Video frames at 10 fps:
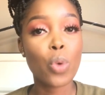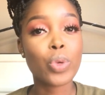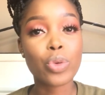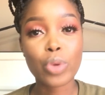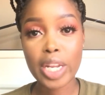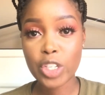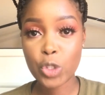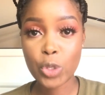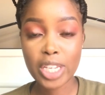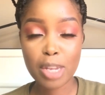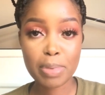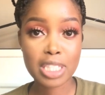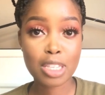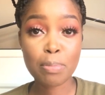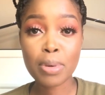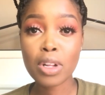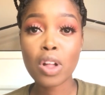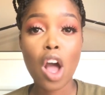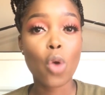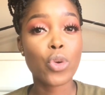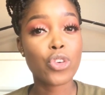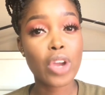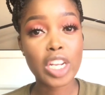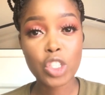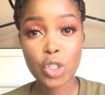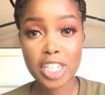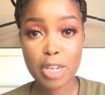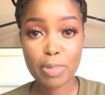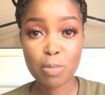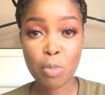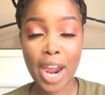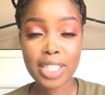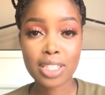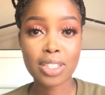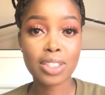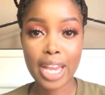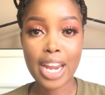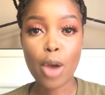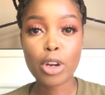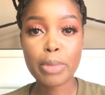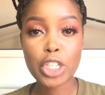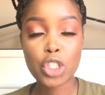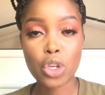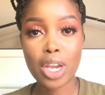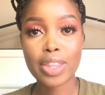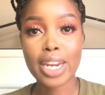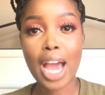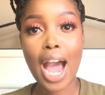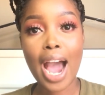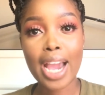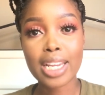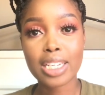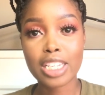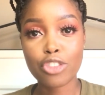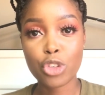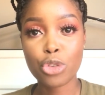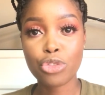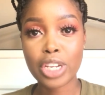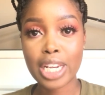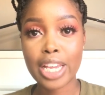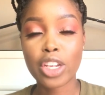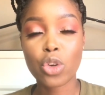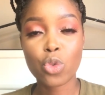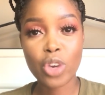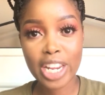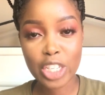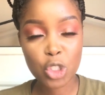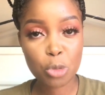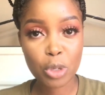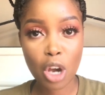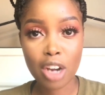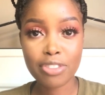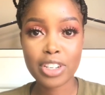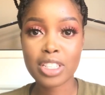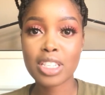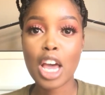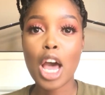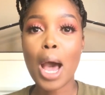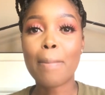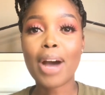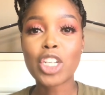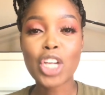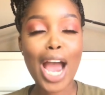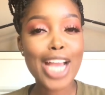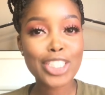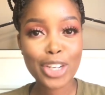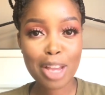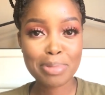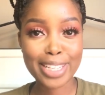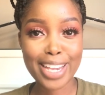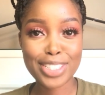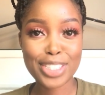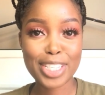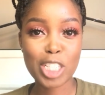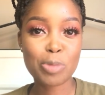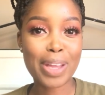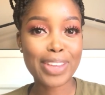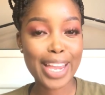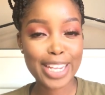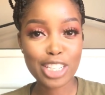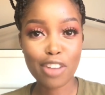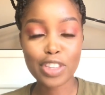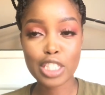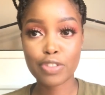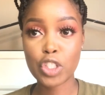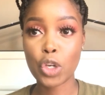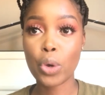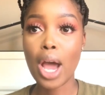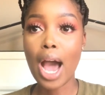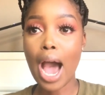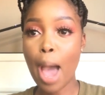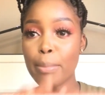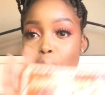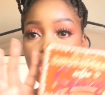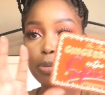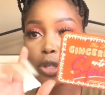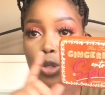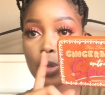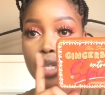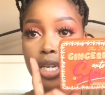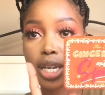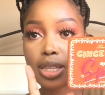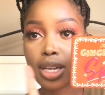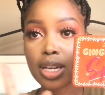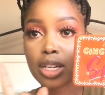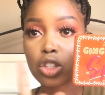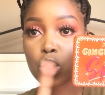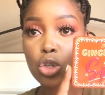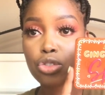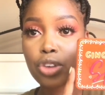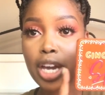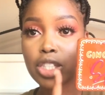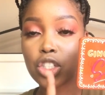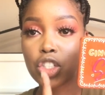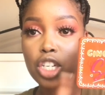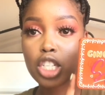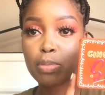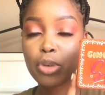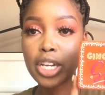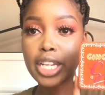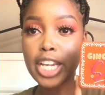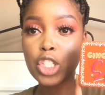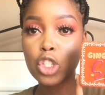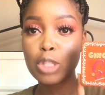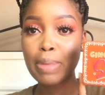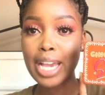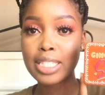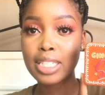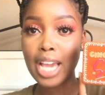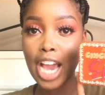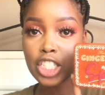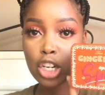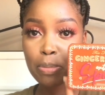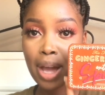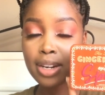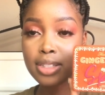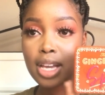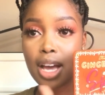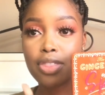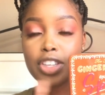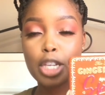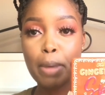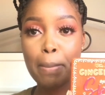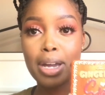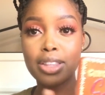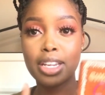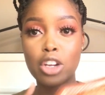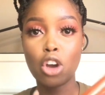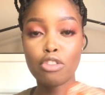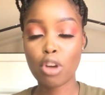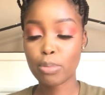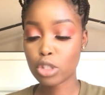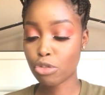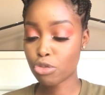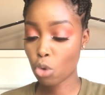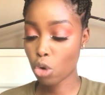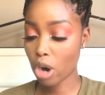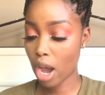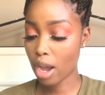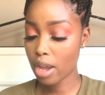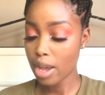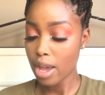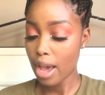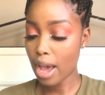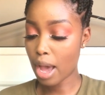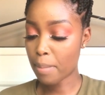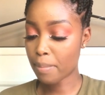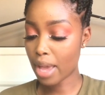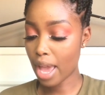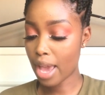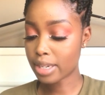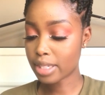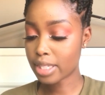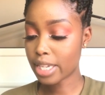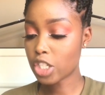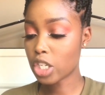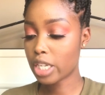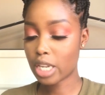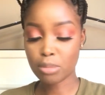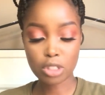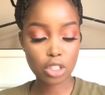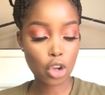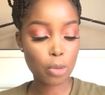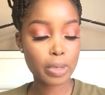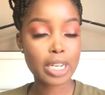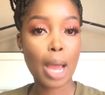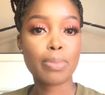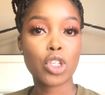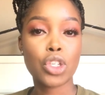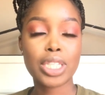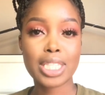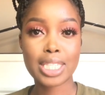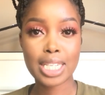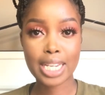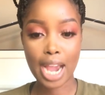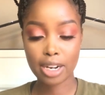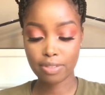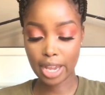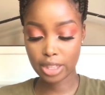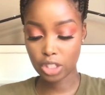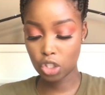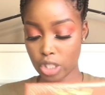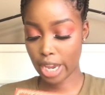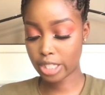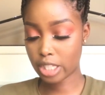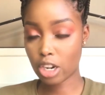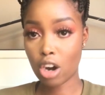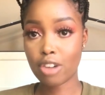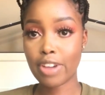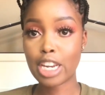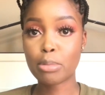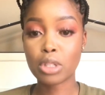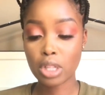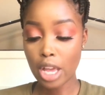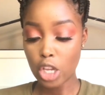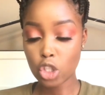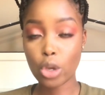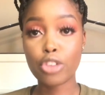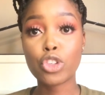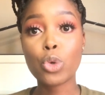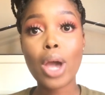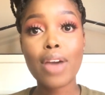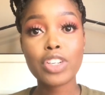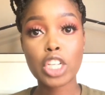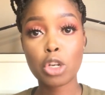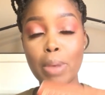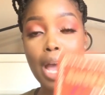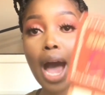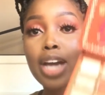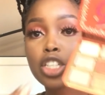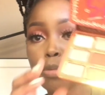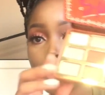we really do keep it simple, we really do keep it practical, and I want to make sure that I leave you feeling really super confident about your eyeshadow application skills by the end of this video. I'm going to be using the Too Faced Gingerbread Extra Spicy eyeshadow palette. This is my palette that I got from Sephora. And essentially I'm just going to open it up so you can see kind of like the shades that are available. So if you have a shadow eyeshadow